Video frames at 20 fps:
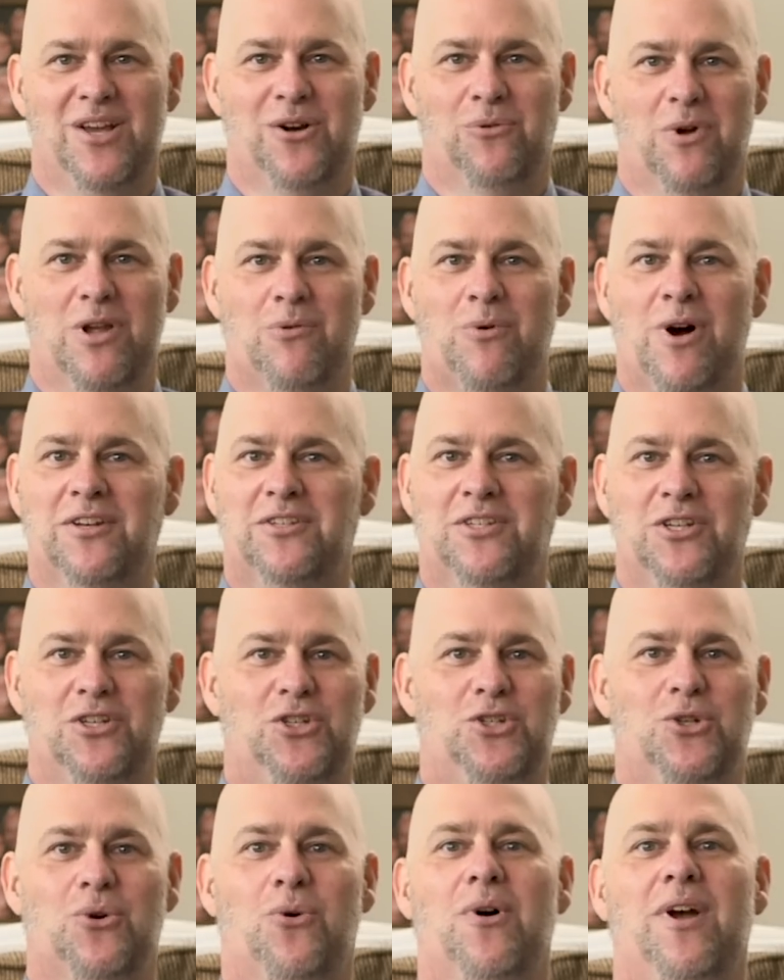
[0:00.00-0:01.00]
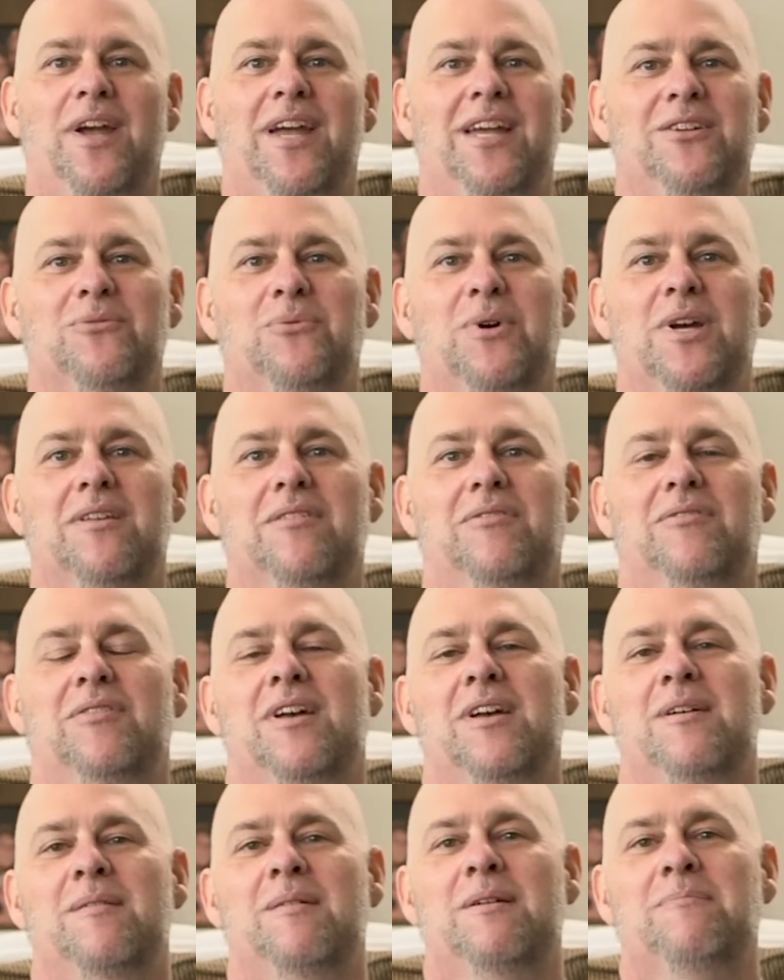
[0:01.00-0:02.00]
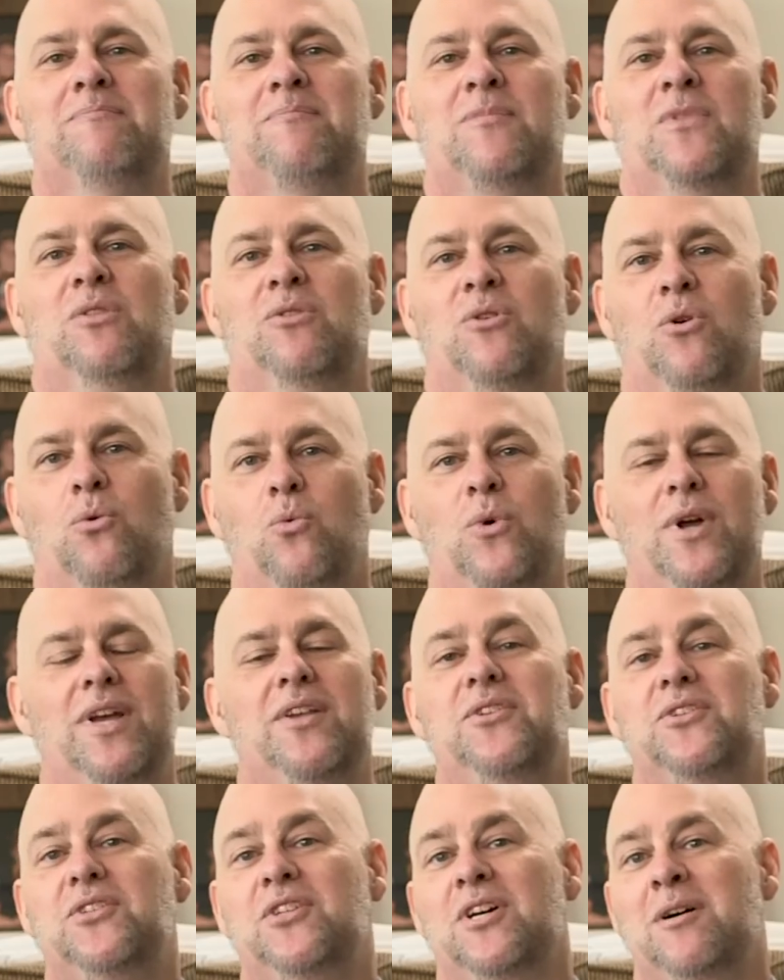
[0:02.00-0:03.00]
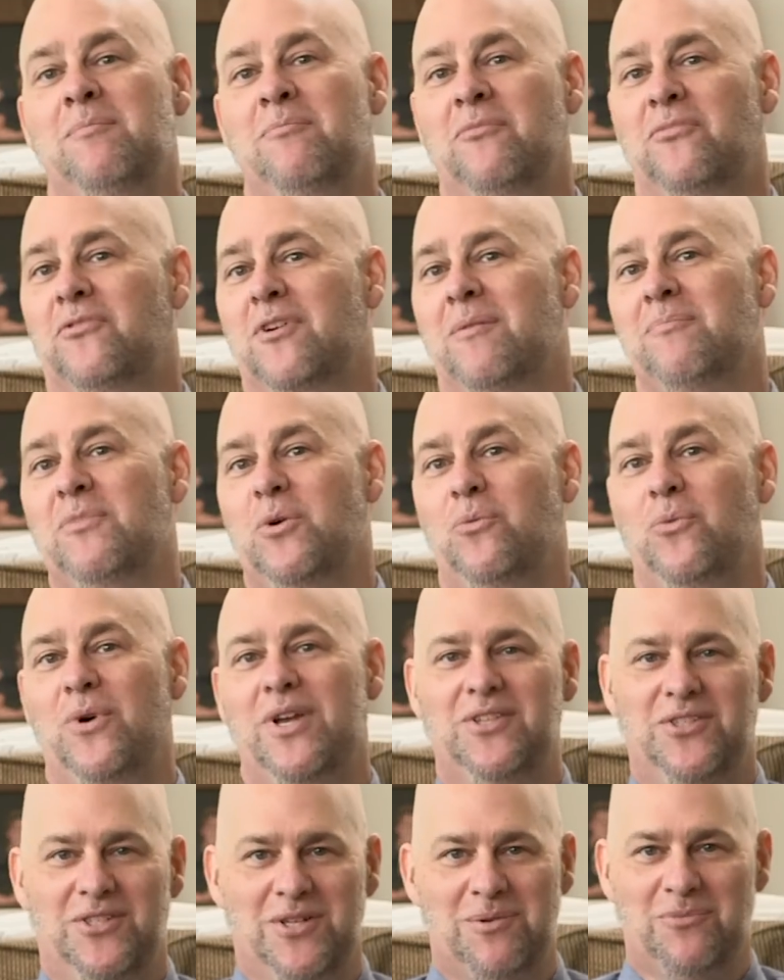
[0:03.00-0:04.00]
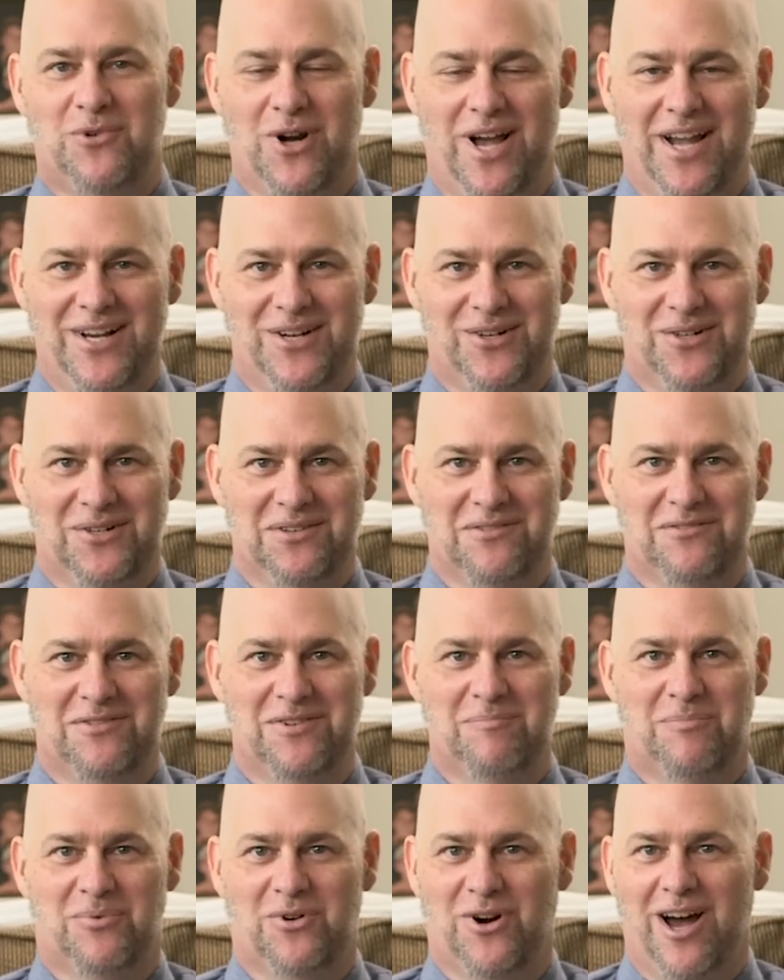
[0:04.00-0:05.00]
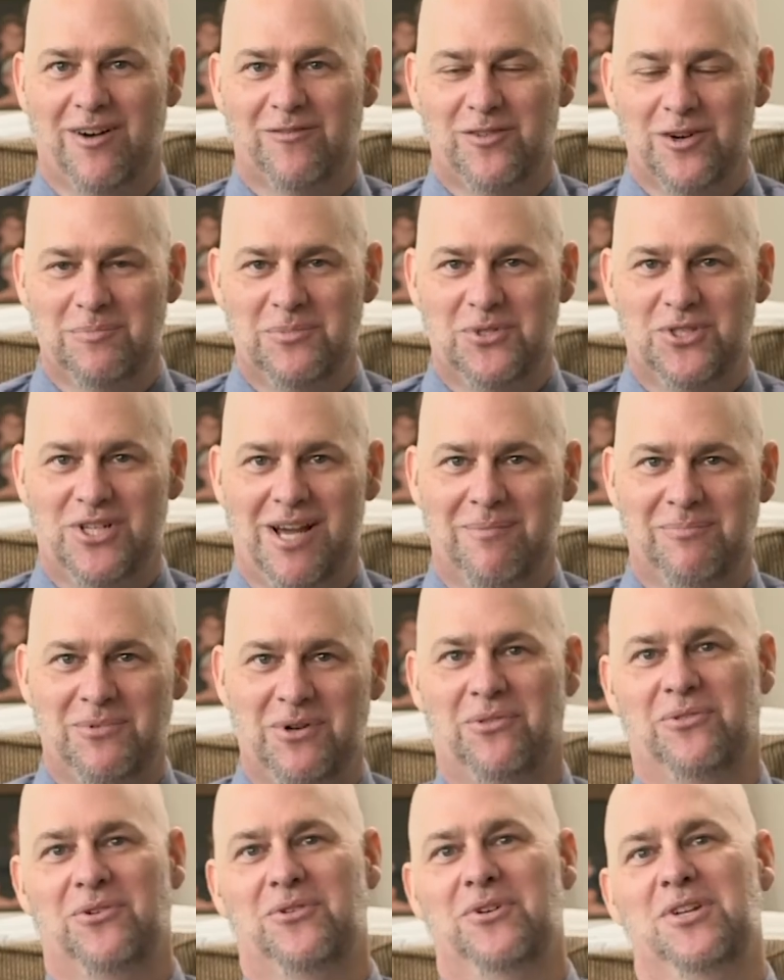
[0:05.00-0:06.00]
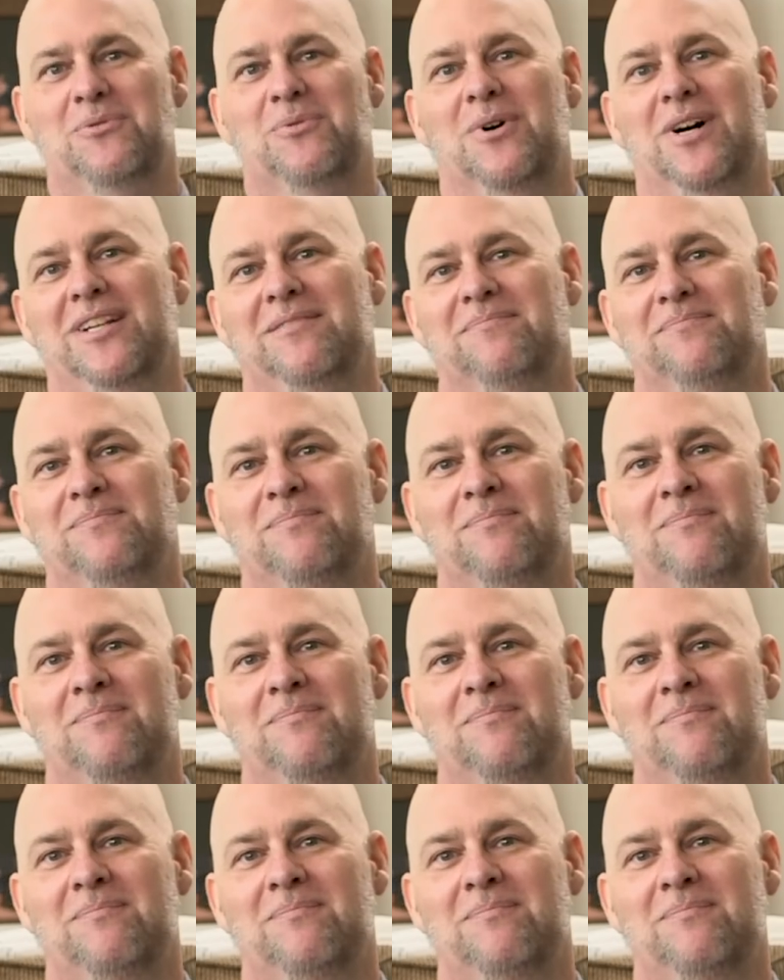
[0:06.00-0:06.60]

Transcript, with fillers: we want to join with the wisdom from the wisdom writer of Proverbs chapter 31.